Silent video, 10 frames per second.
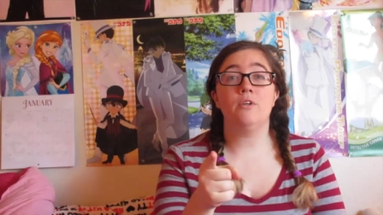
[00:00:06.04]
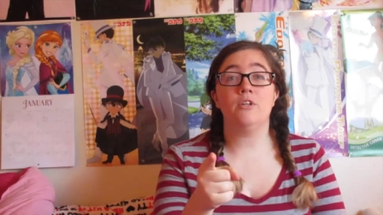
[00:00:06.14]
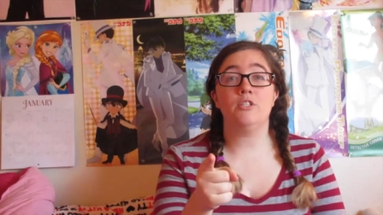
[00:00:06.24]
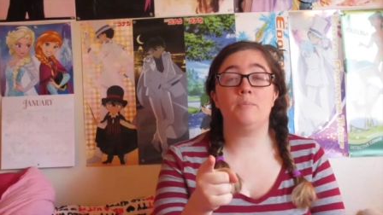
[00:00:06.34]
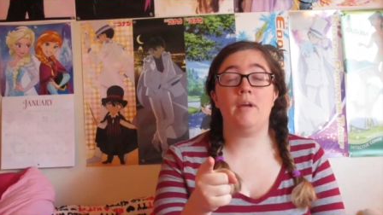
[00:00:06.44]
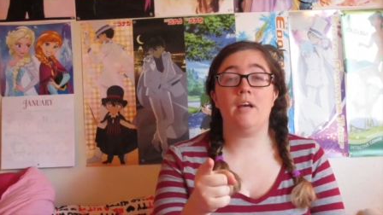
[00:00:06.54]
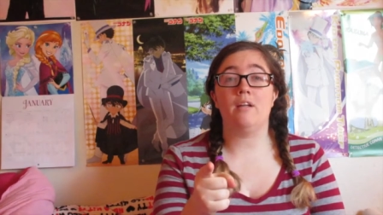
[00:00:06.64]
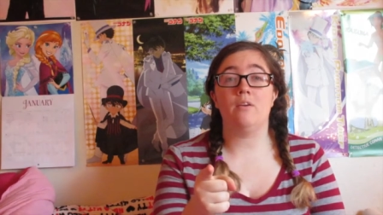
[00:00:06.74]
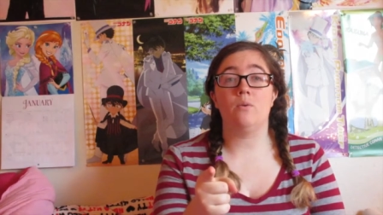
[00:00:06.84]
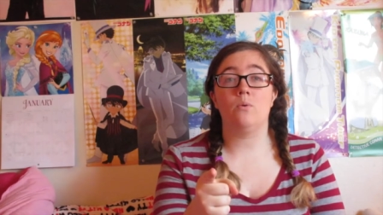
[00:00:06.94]
go to
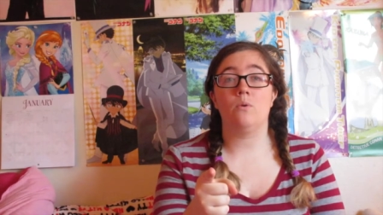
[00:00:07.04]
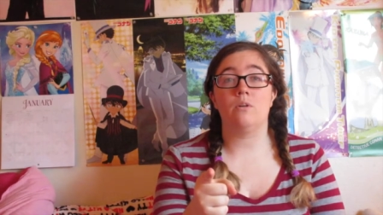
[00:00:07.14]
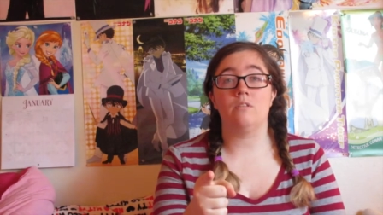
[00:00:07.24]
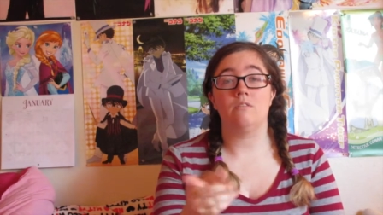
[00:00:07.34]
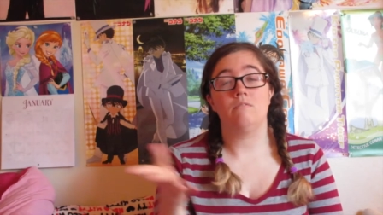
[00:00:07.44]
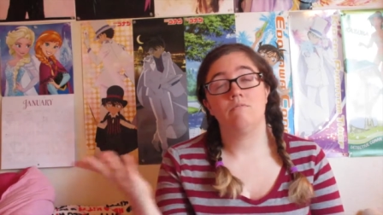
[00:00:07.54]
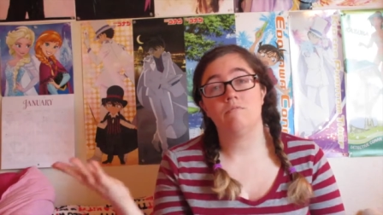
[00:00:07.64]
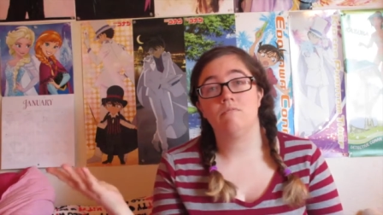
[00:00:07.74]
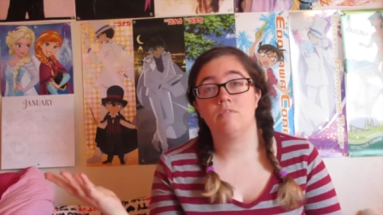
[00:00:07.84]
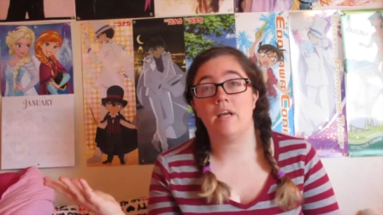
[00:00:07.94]
Japan, or
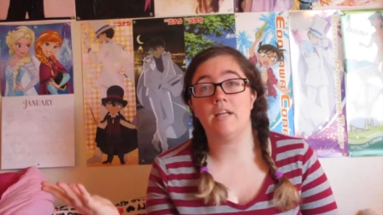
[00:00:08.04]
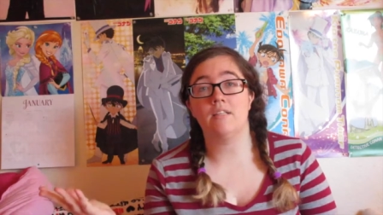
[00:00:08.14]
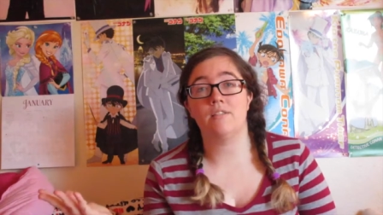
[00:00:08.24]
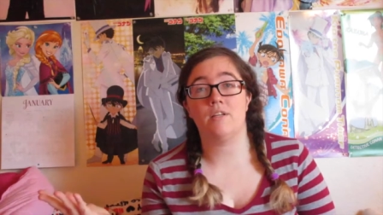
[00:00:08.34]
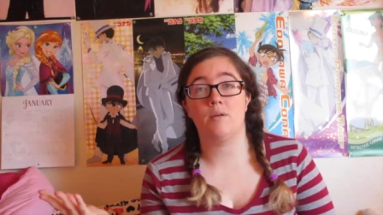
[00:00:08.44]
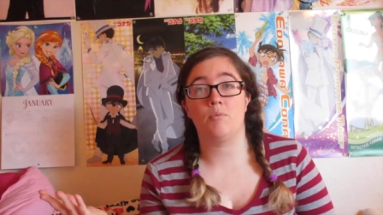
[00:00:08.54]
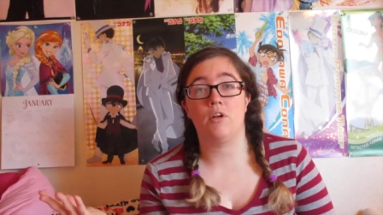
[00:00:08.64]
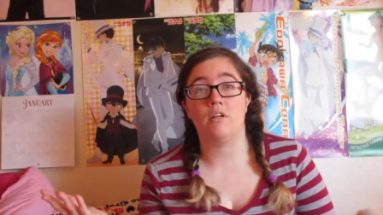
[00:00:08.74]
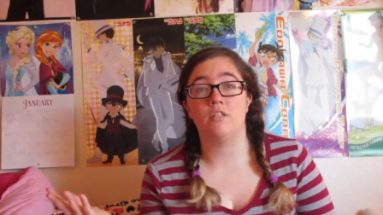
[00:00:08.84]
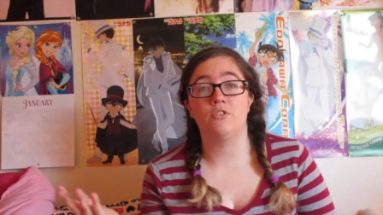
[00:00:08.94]
any study
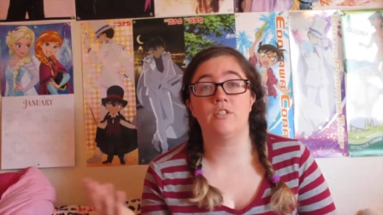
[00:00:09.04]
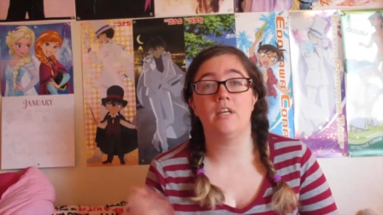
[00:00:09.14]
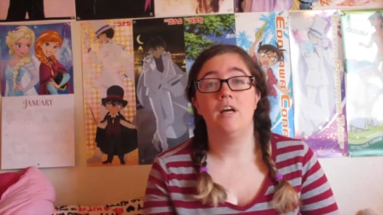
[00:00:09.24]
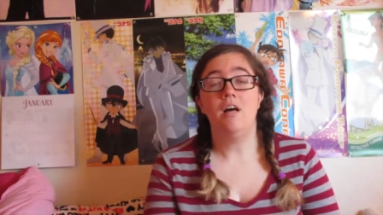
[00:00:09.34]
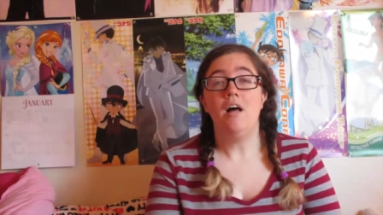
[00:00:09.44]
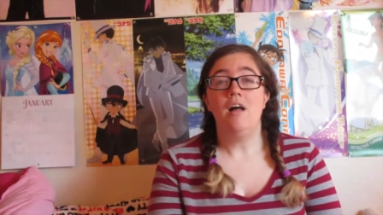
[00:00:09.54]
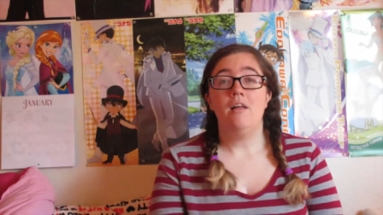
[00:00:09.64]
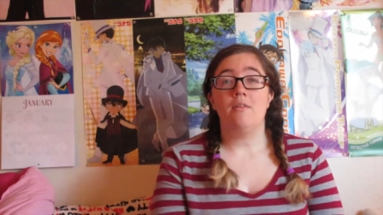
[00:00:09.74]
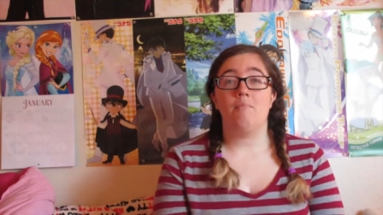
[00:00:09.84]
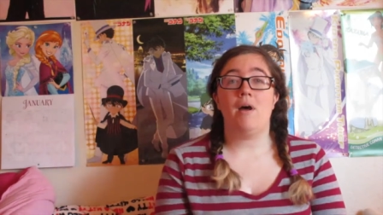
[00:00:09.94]
abroad country,
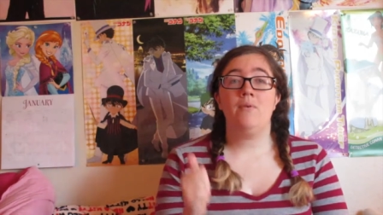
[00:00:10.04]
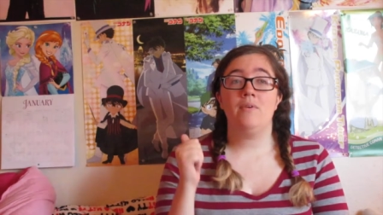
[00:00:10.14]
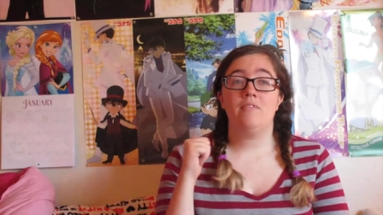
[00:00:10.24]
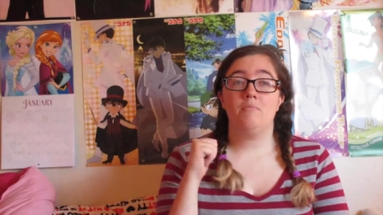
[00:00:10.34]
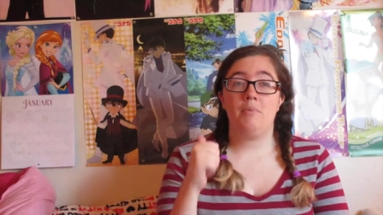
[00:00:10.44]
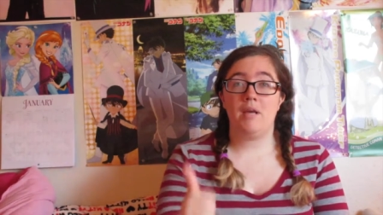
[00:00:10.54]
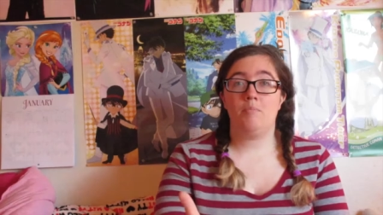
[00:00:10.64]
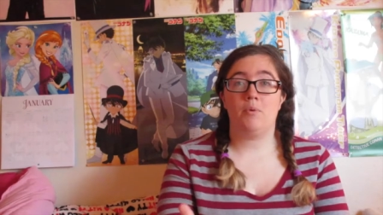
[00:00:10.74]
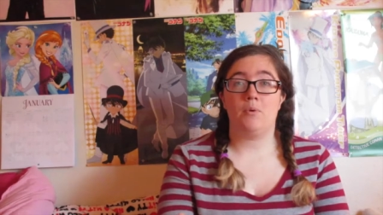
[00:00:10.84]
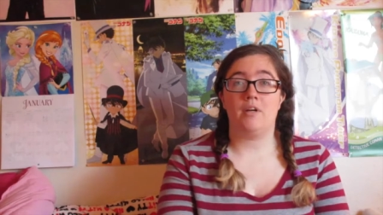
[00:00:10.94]
the mountain of
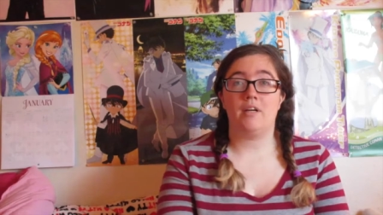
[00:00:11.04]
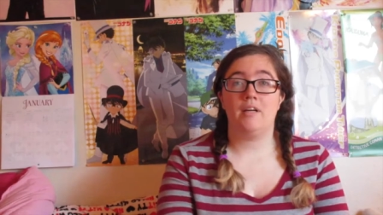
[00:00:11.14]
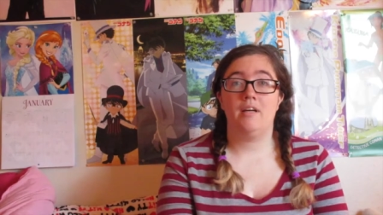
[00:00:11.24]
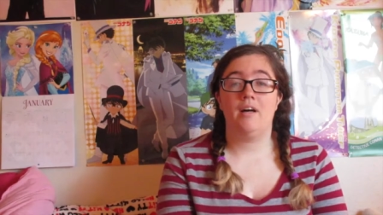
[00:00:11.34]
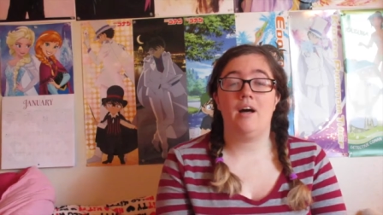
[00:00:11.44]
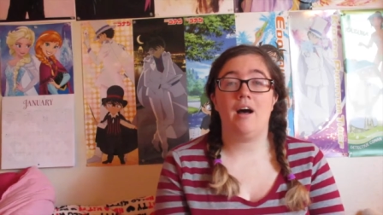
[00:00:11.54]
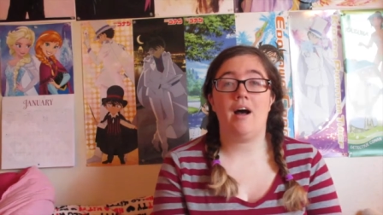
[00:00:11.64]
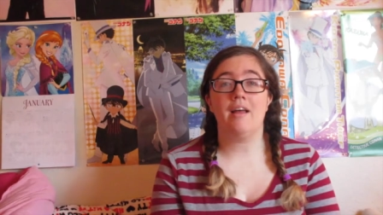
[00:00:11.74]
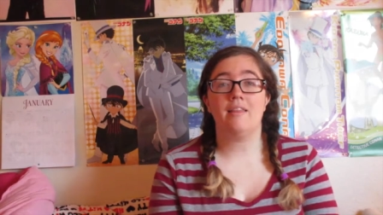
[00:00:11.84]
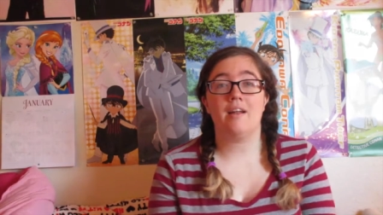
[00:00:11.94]
paperwork.
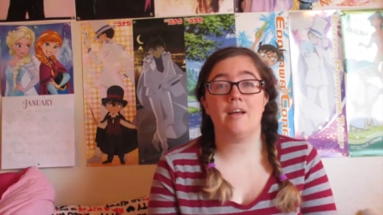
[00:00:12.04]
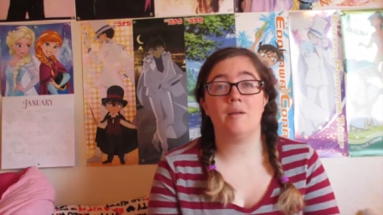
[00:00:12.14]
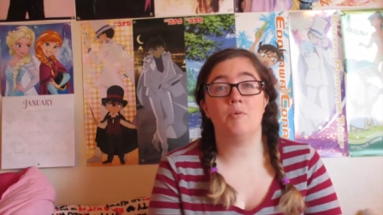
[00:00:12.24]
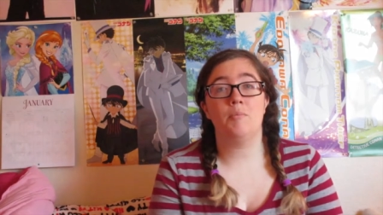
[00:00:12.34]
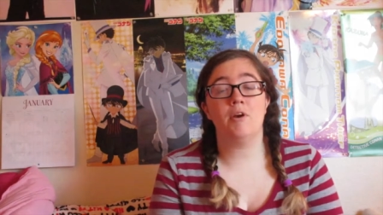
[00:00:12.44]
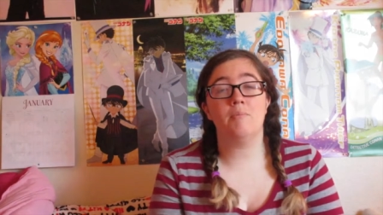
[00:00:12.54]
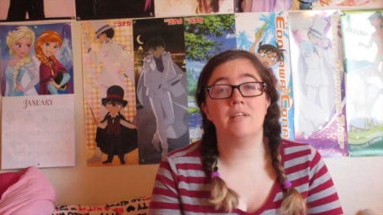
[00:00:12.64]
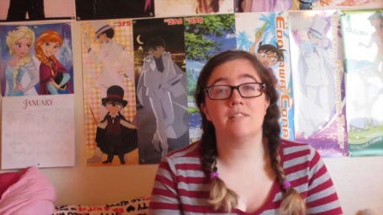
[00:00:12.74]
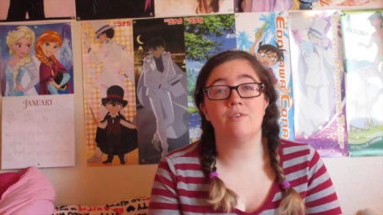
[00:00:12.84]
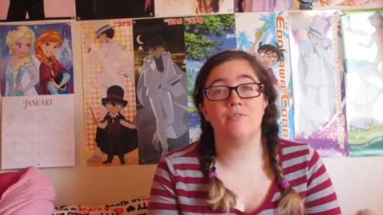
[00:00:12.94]
I thought I had prepared
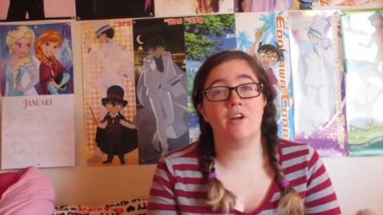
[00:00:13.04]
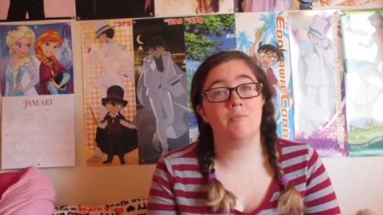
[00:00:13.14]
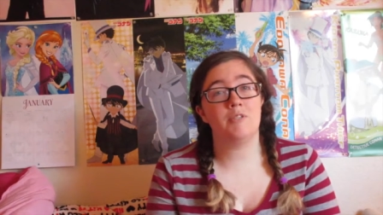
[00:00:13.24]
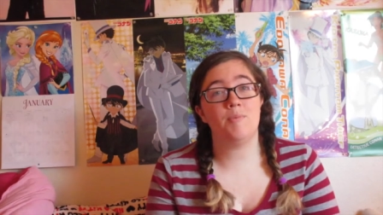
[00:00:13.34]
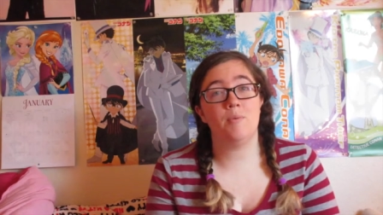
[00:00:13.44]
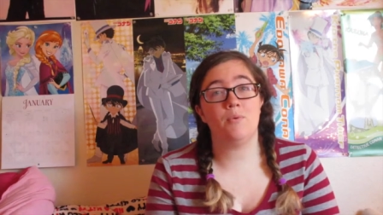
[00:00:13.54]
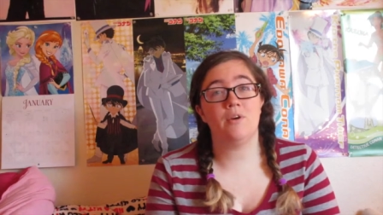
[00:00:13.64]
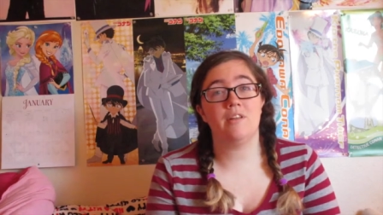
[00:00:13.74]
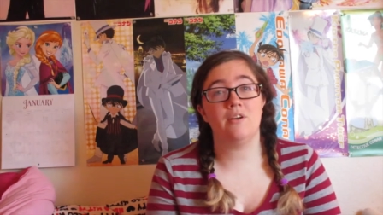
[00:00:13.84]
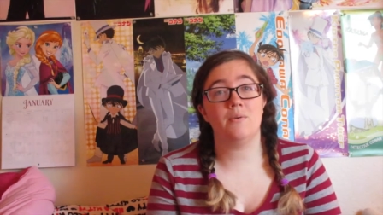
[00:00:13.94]
myself for how much
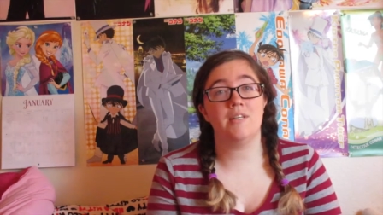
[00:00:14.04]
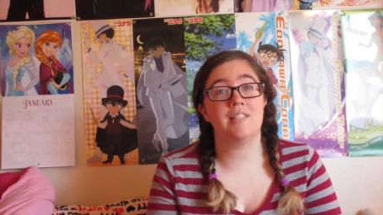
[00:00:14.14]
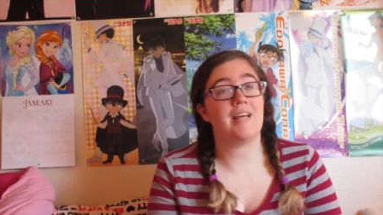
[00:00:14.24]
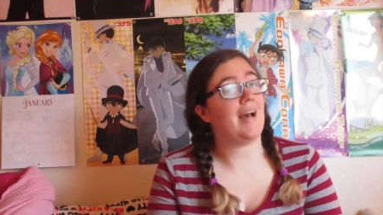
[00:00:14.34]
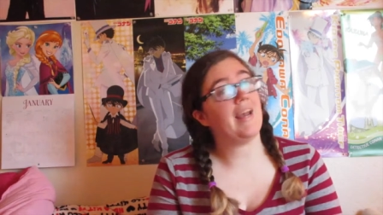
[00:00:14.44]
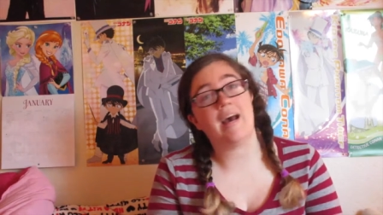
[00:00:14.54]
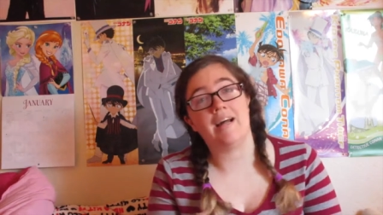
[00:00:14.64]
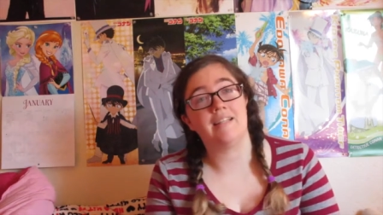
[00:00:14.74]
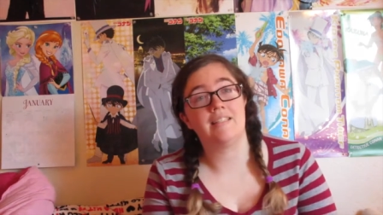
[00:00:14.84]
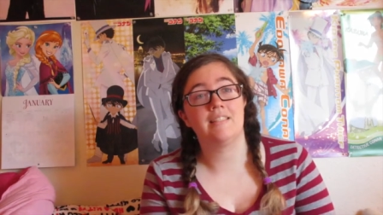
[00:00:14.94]
paperwork there was. I
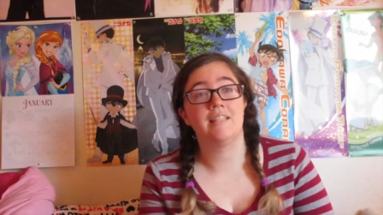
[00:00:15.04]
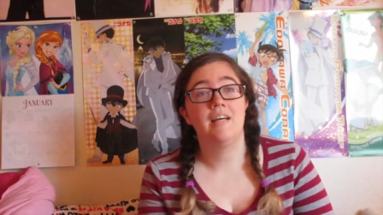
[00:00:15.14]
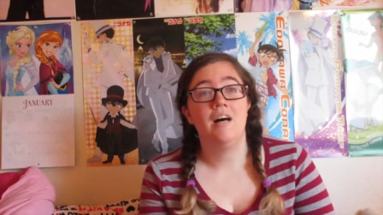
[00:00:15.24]
hadn't.